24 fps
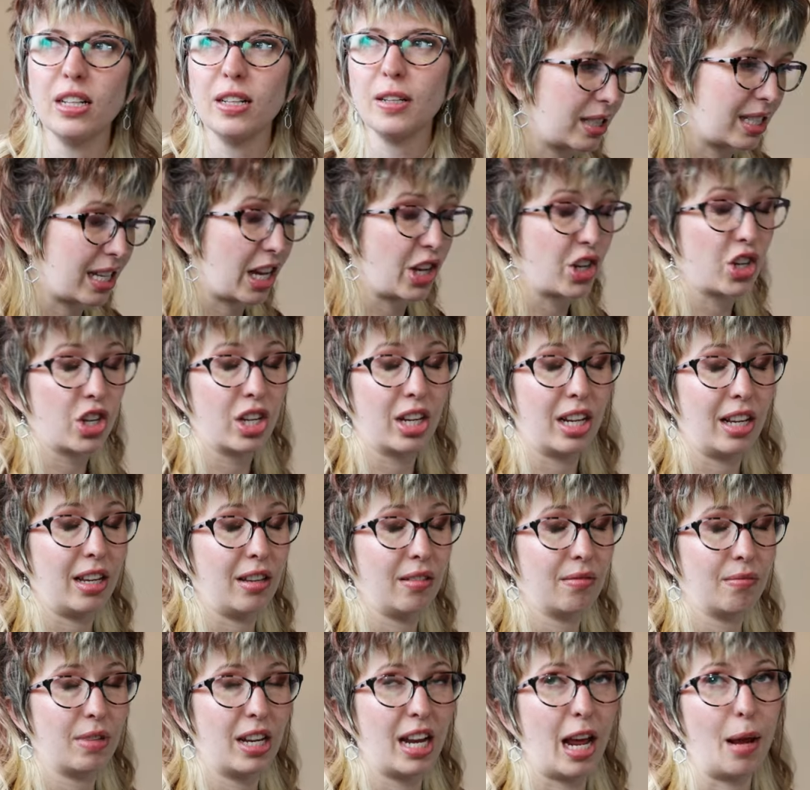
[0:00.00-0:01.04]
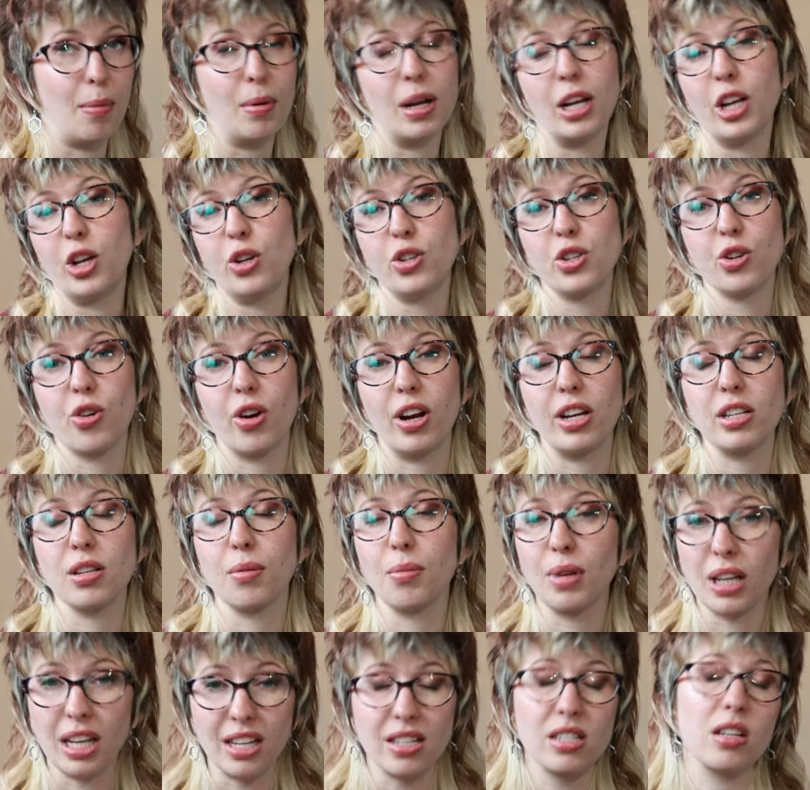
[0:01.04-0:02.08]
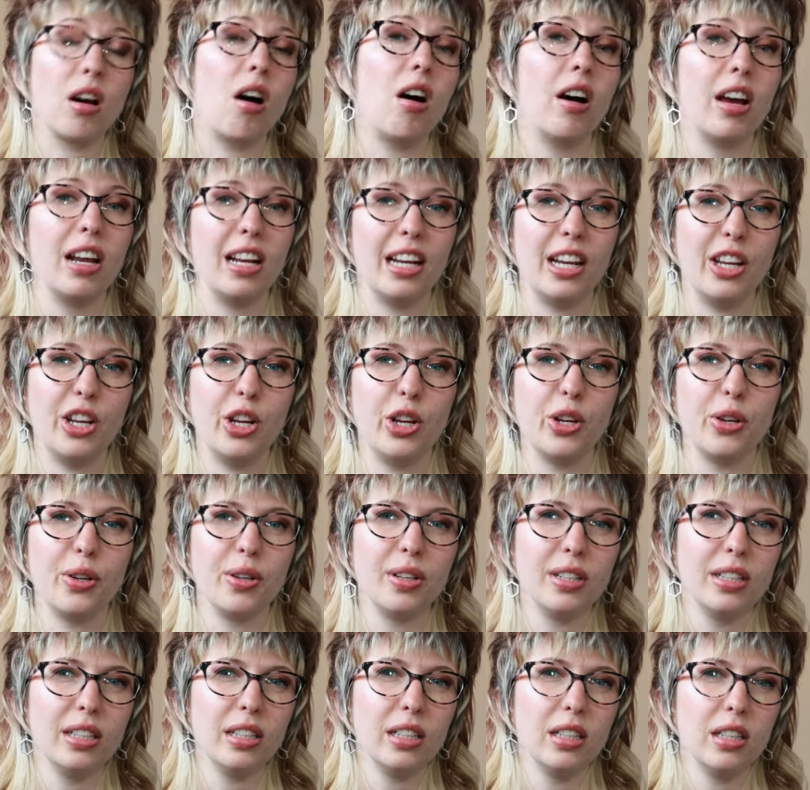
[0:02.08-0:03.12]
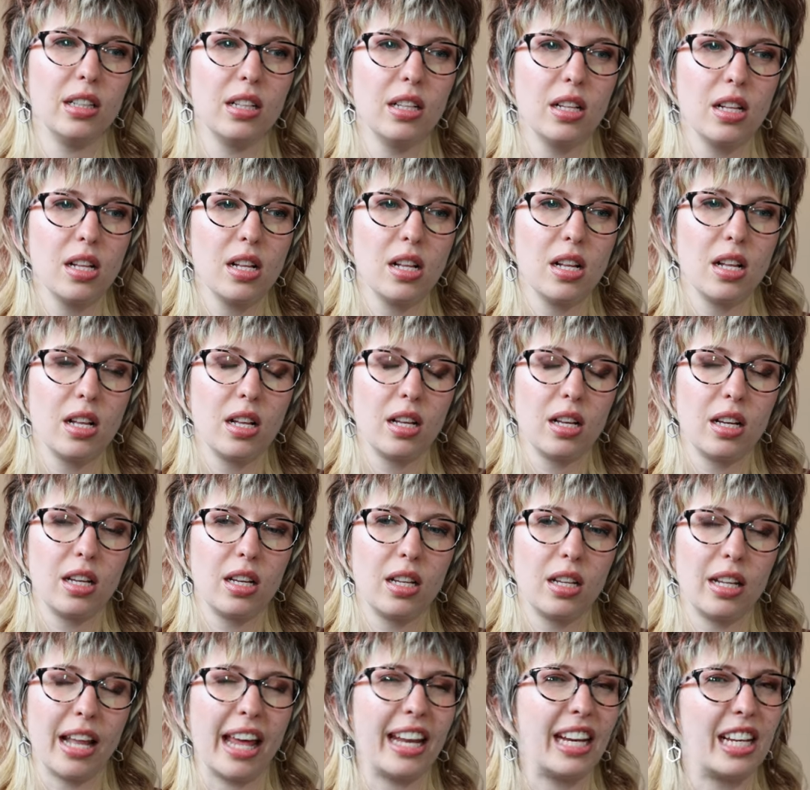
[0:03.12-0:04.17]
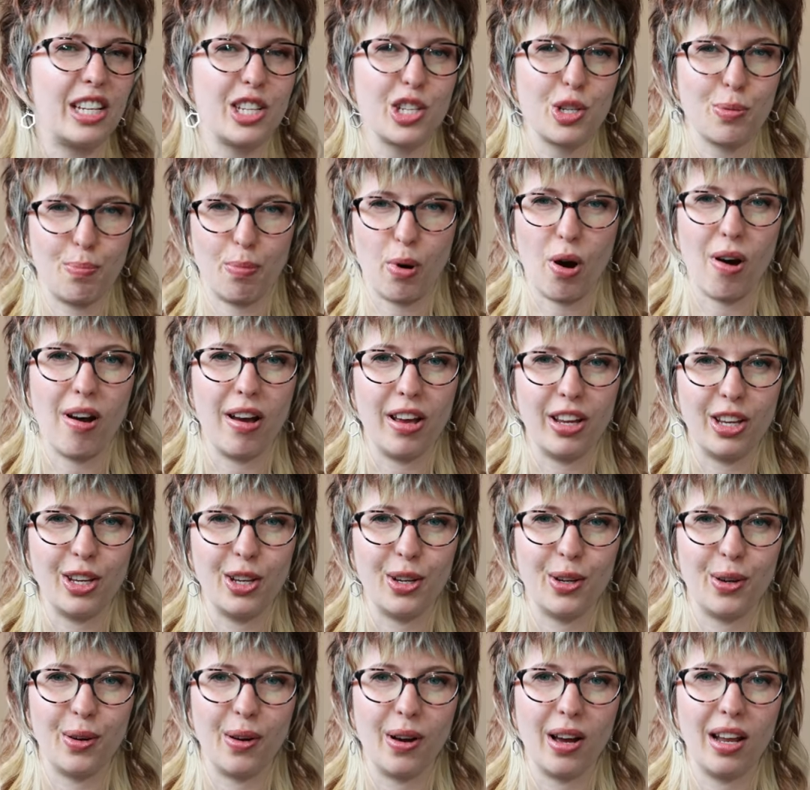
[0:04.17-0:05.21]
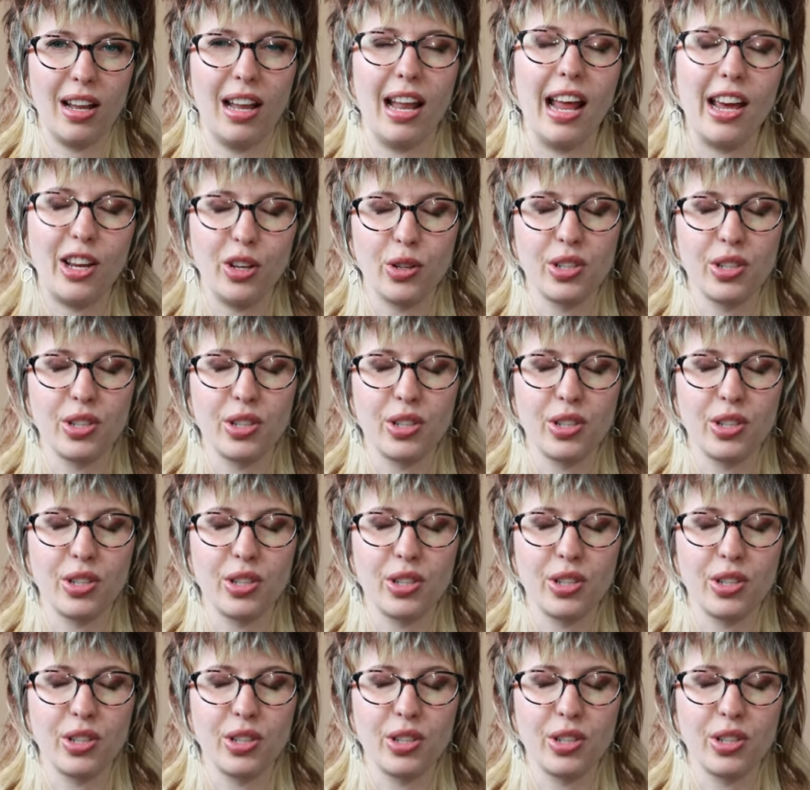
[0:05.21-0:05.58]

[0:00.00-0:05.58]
essentially enabling you to create something entirely new. Let it inspire you, let